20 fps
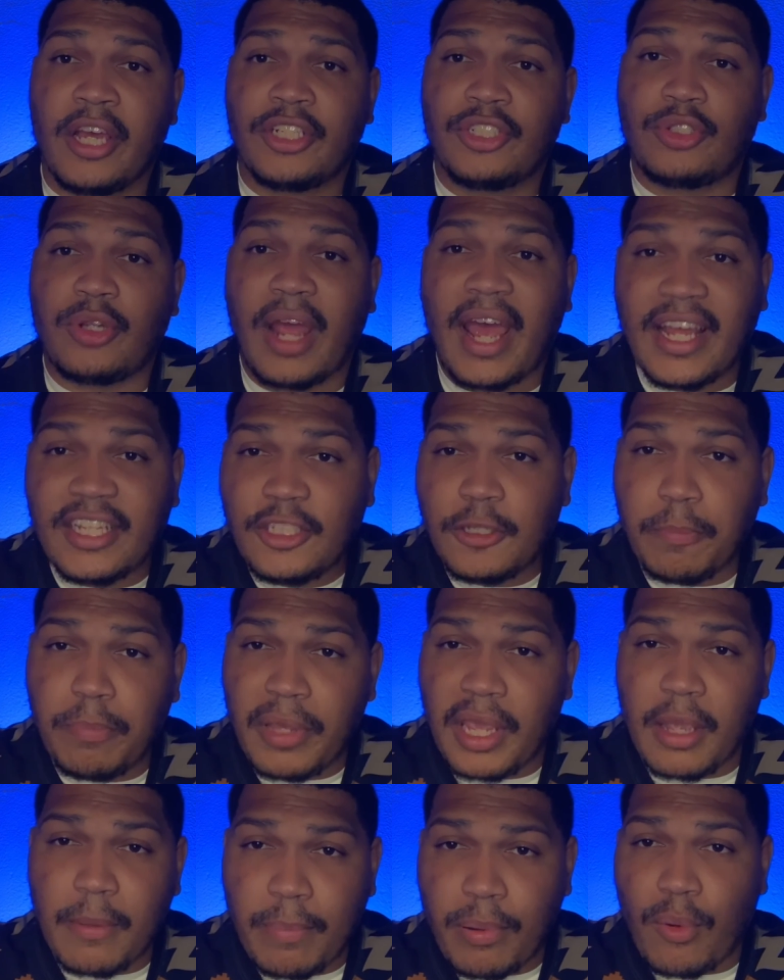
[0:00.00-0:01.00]
Try to
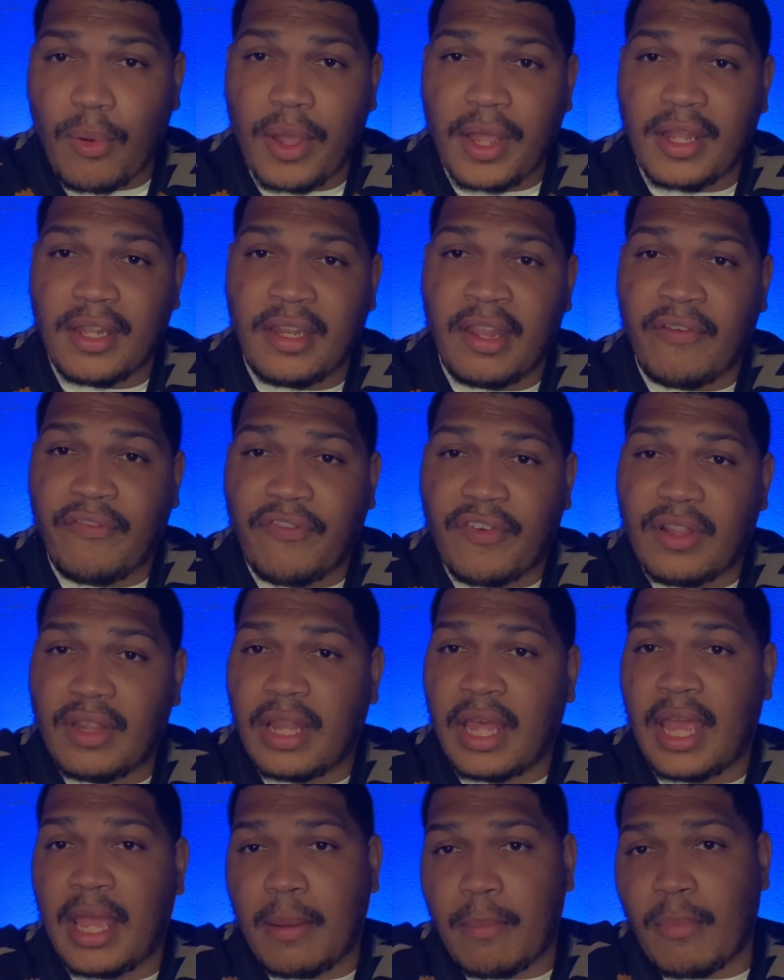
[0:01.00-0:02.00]
pinpoint different
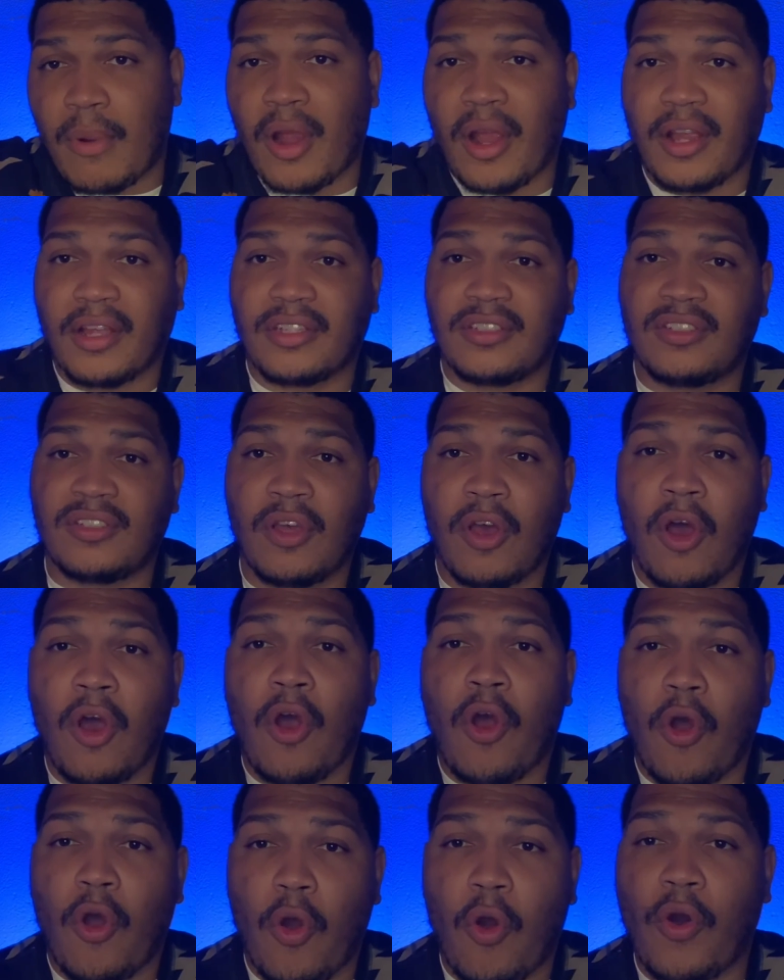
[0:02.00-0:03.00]
landmarks
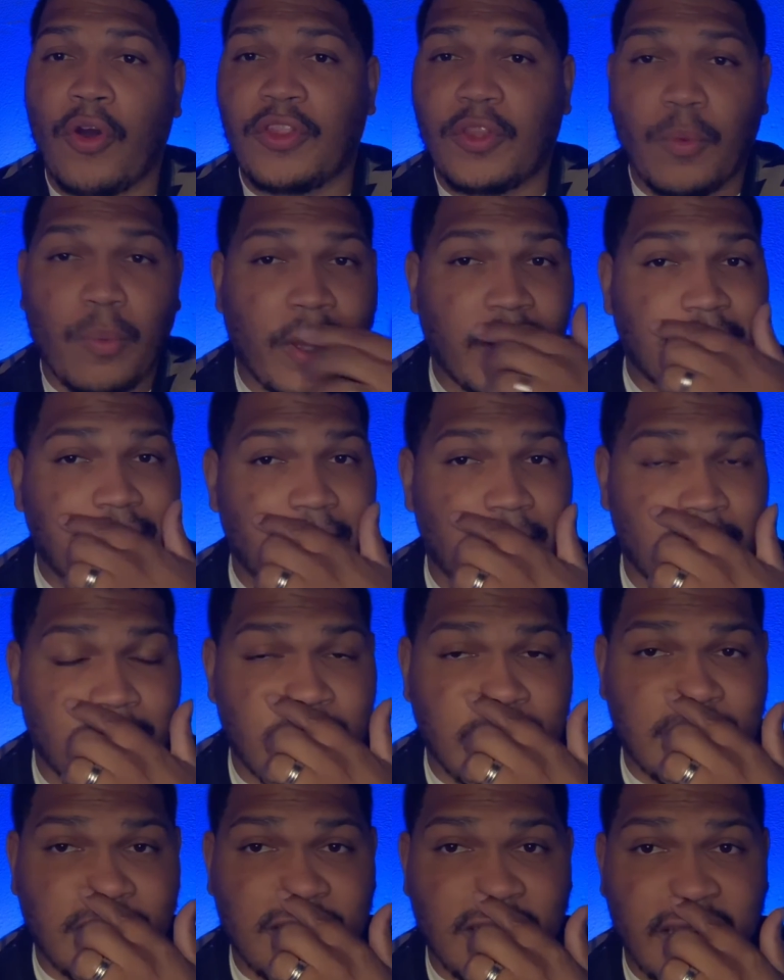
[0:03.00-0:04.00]
on the way to your
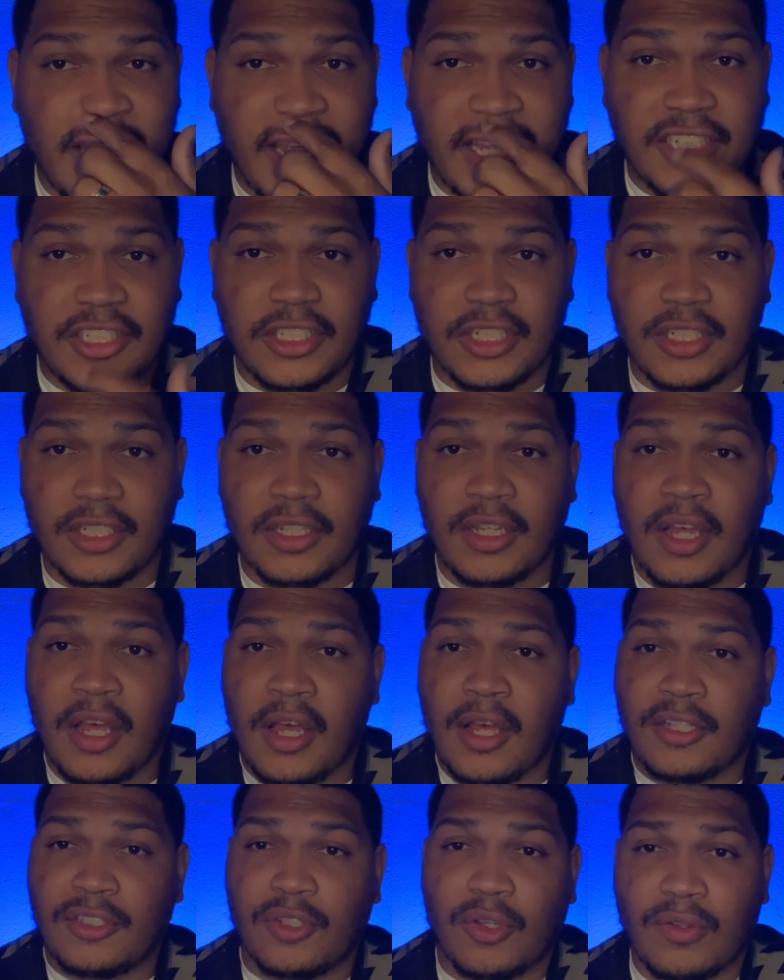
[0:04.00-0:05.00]
destination
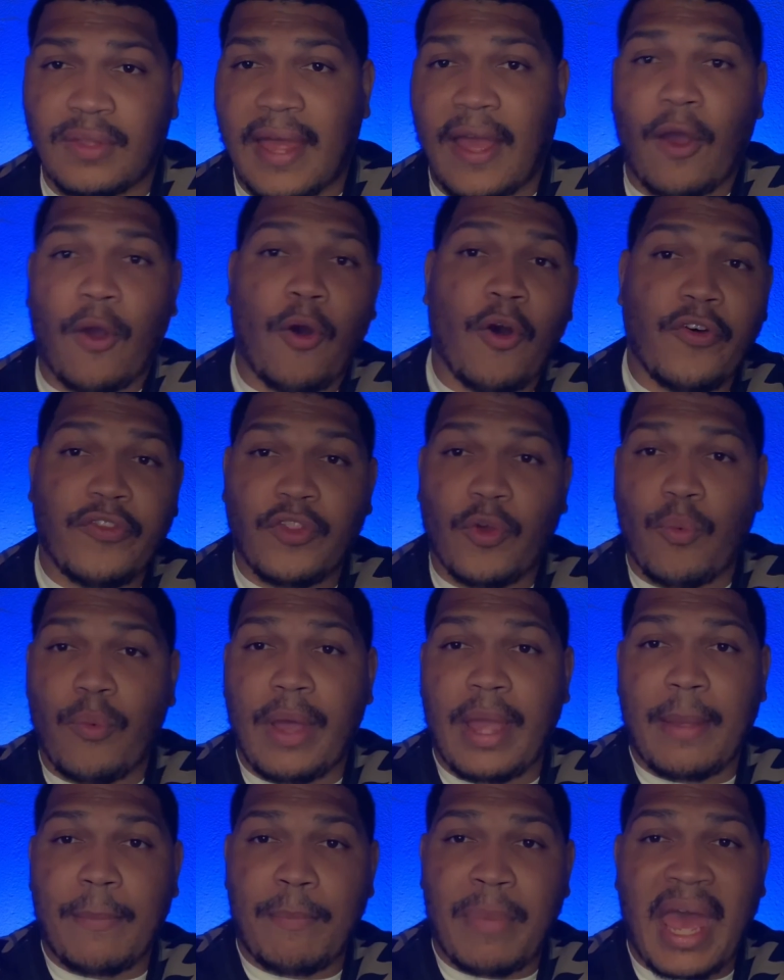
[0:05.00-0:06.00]
so that on the
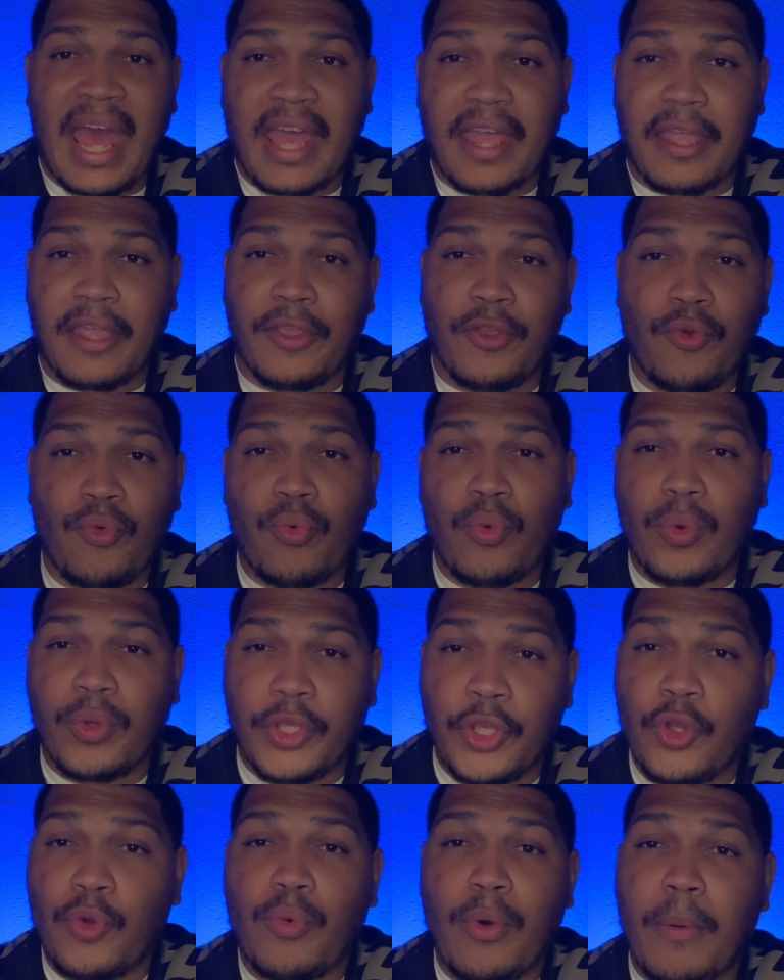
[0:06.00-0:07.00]
way back, you
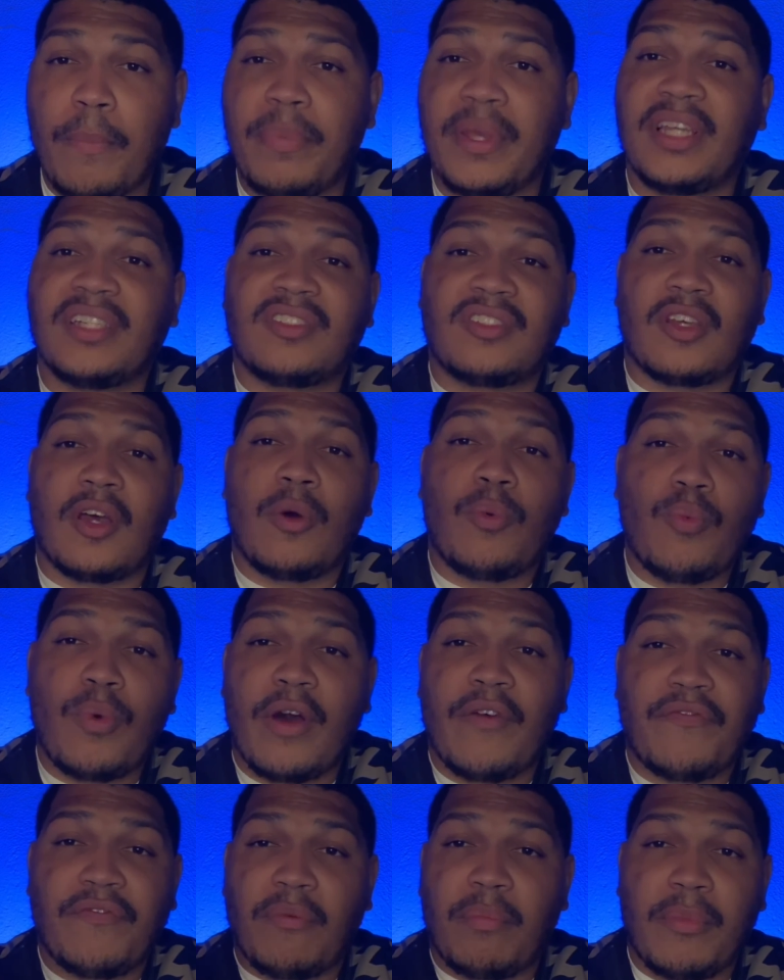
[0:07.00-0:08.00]
will be
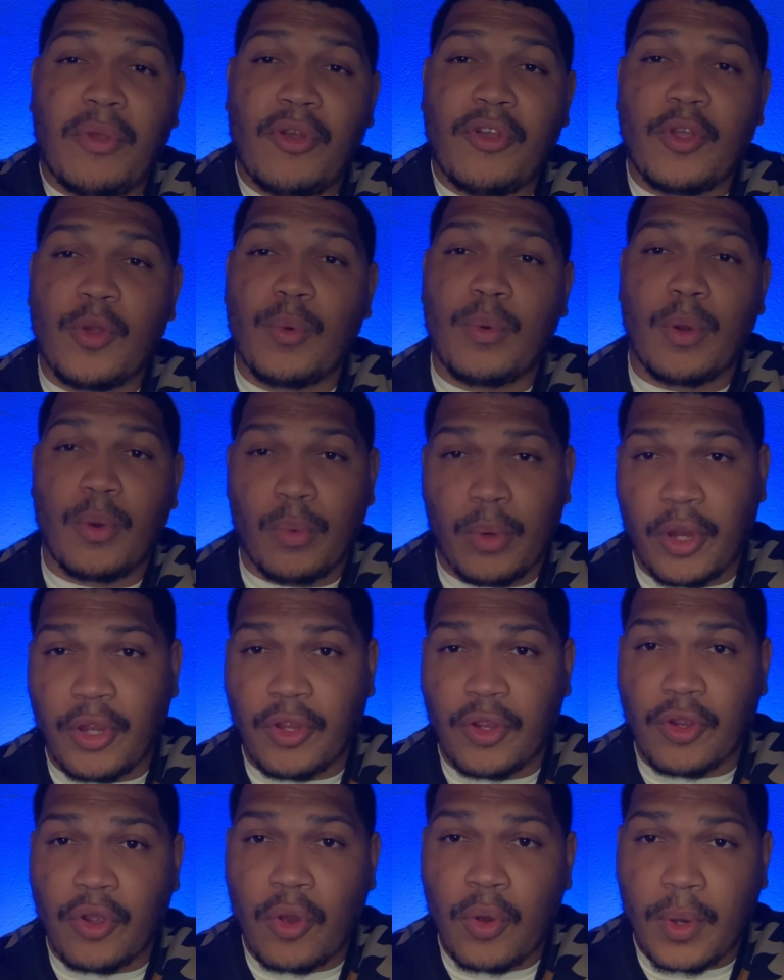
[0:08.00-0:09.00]
somewhat familiar with where
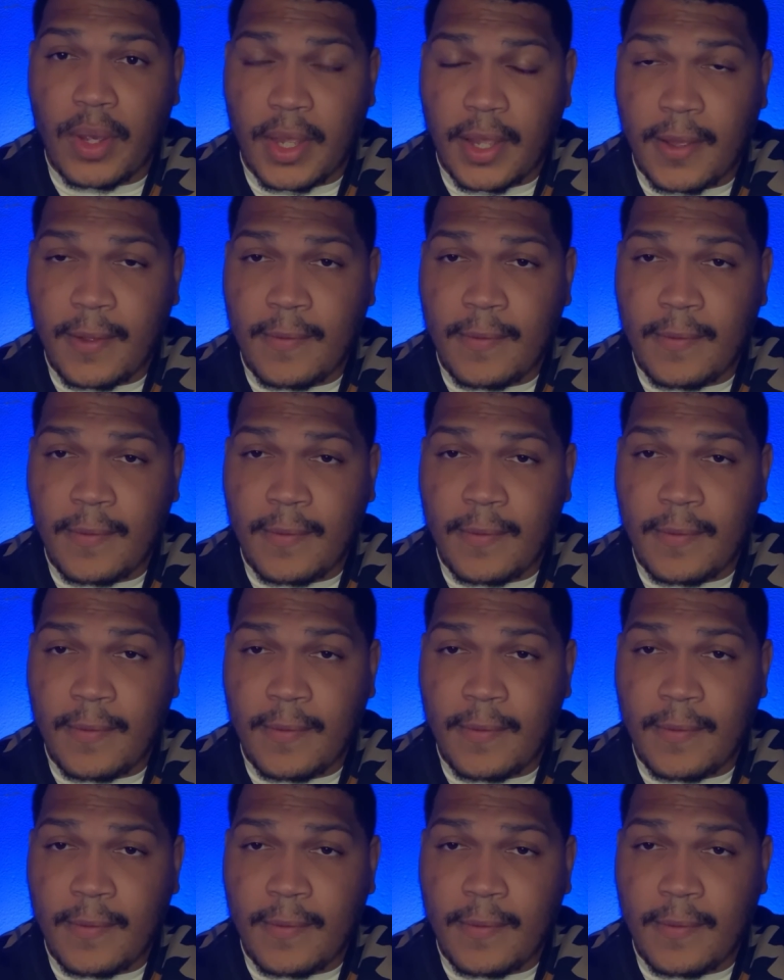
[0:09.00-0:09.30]
you're going.